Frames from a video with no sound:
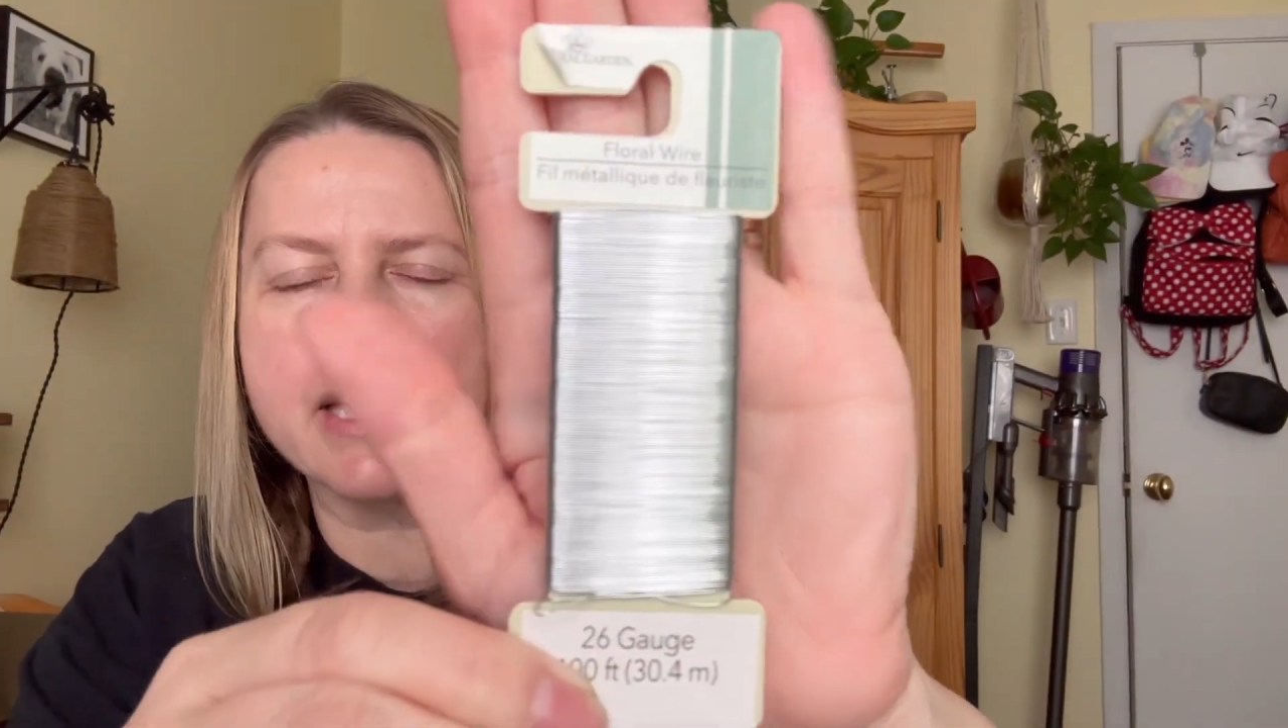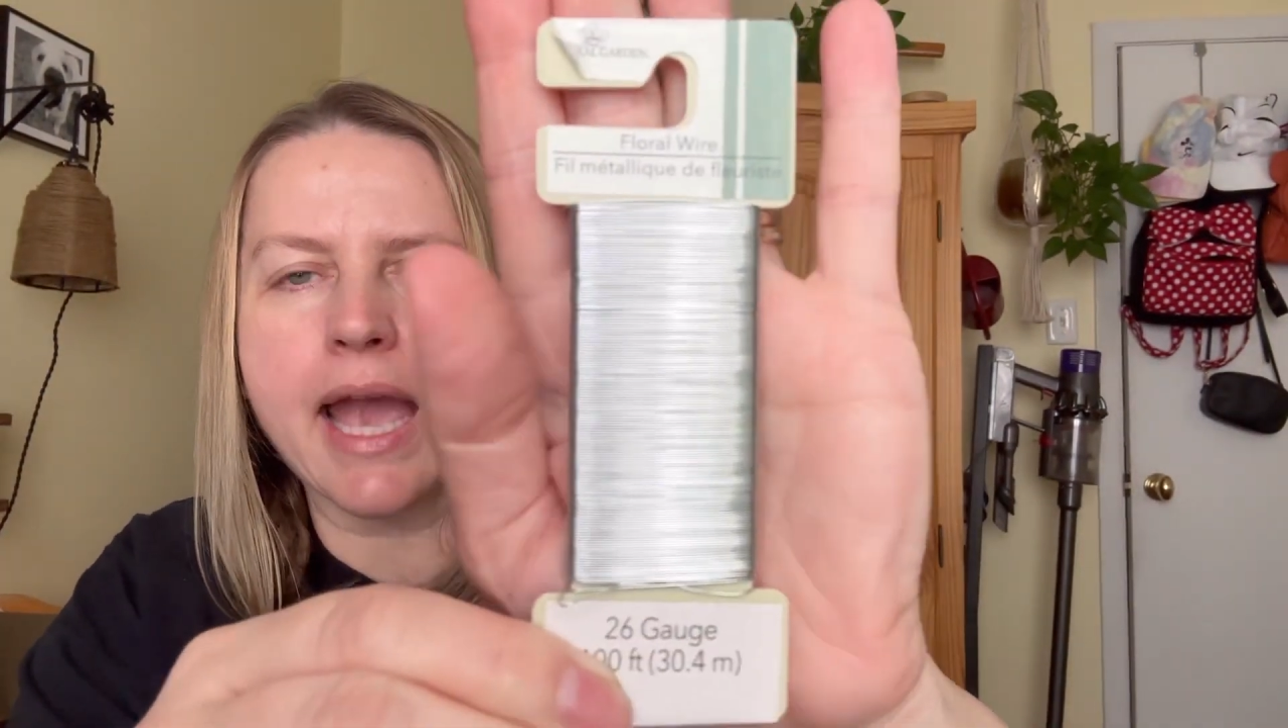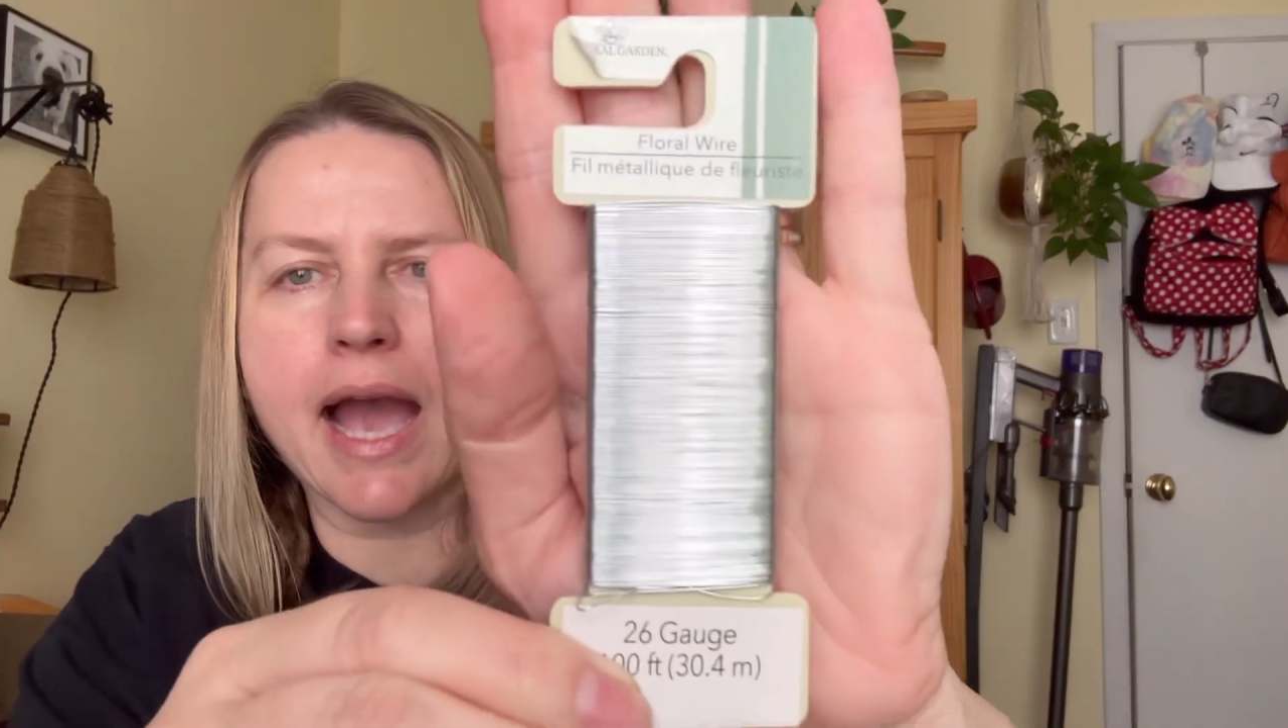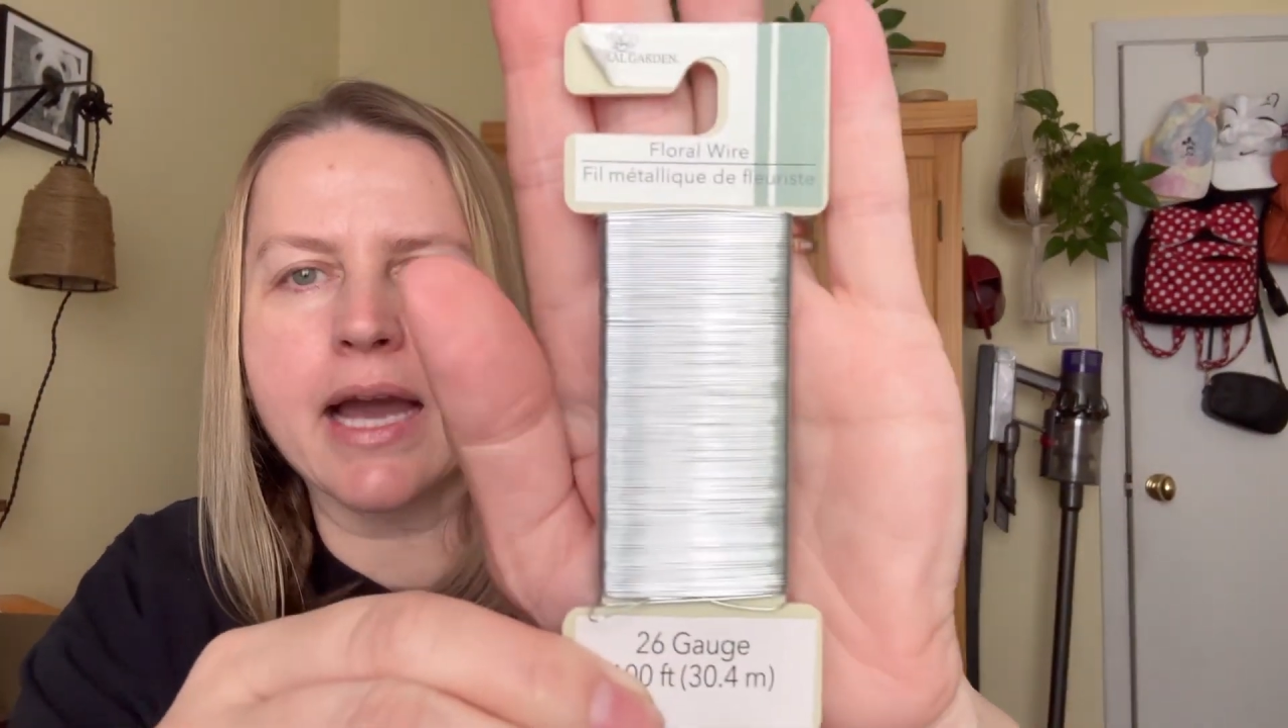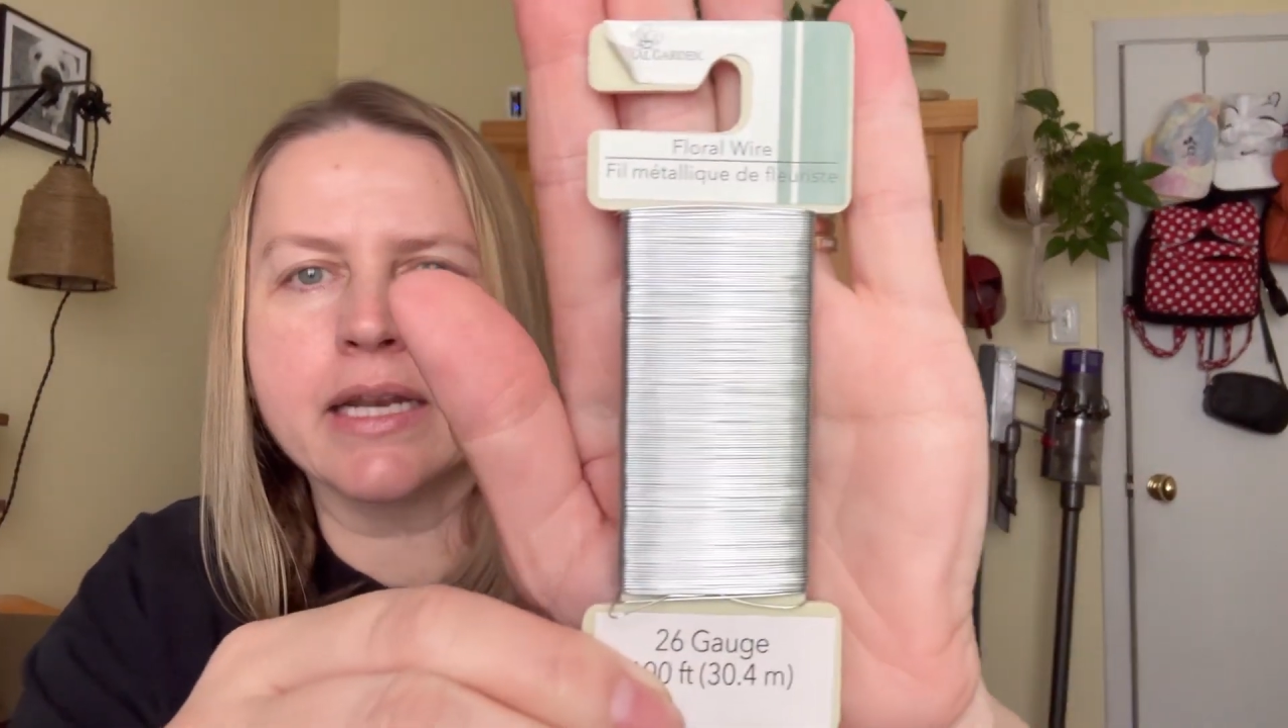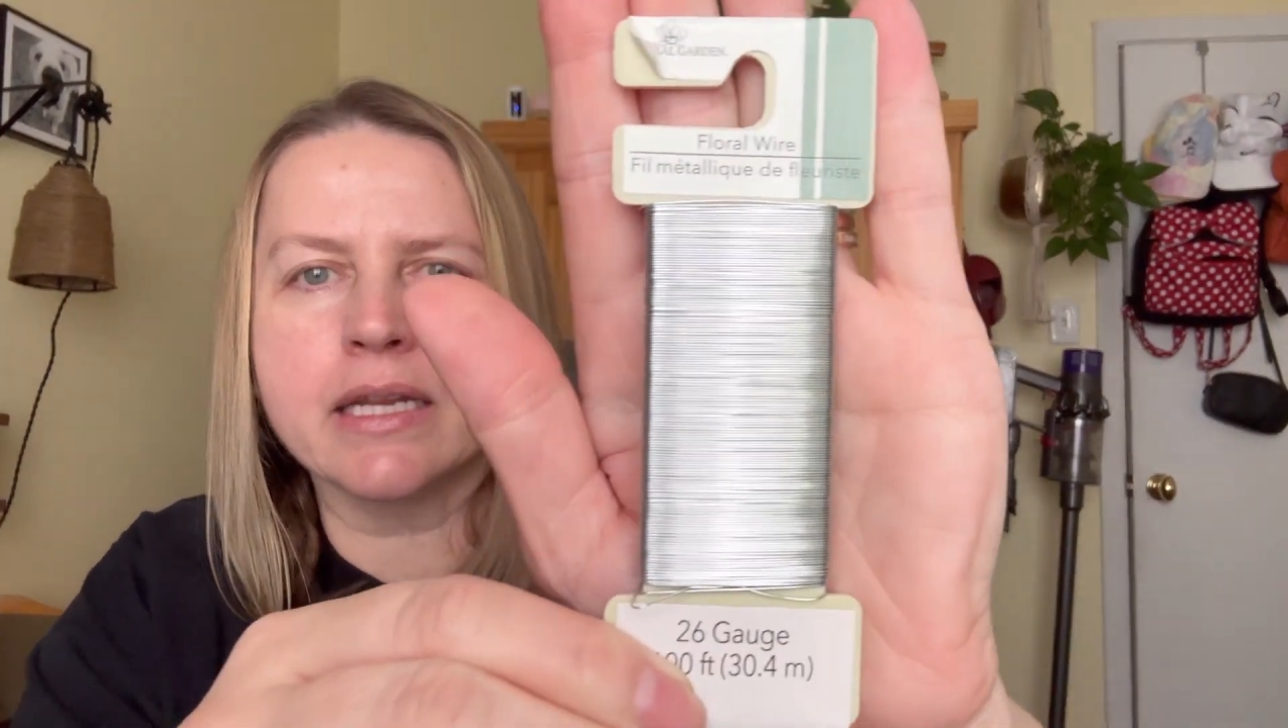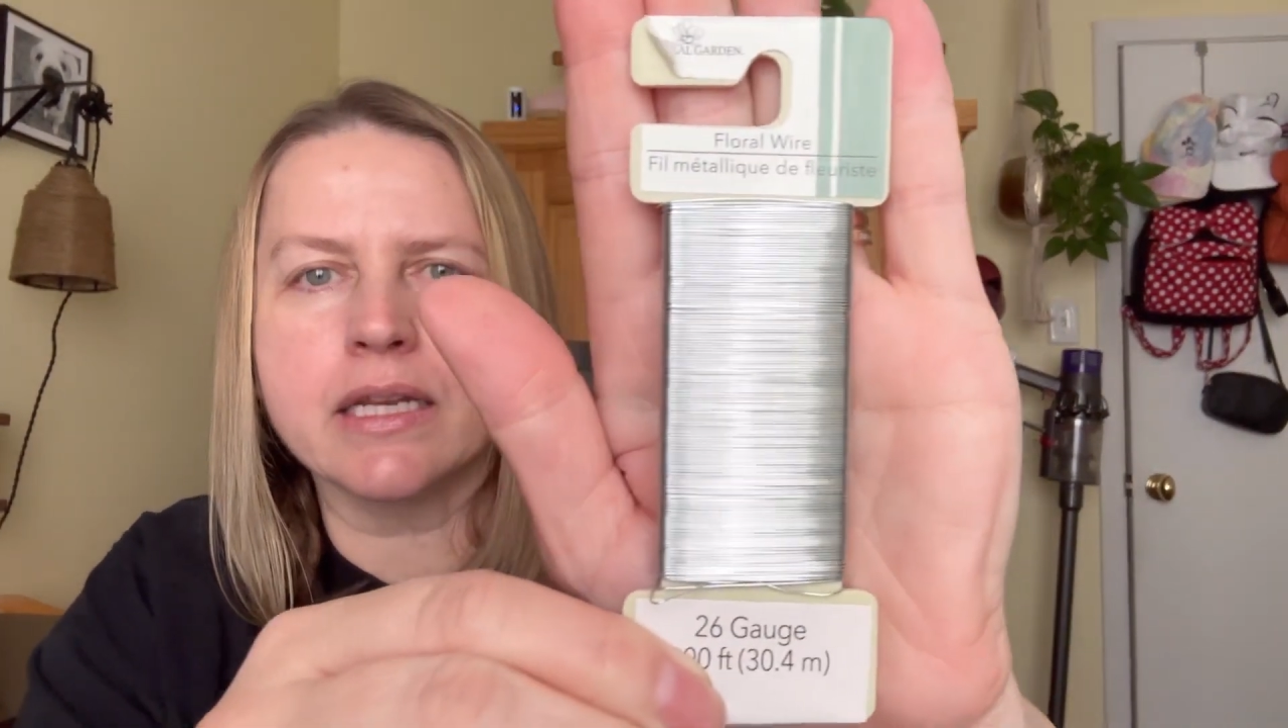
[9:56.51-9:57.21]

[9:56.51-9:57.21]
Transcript: had it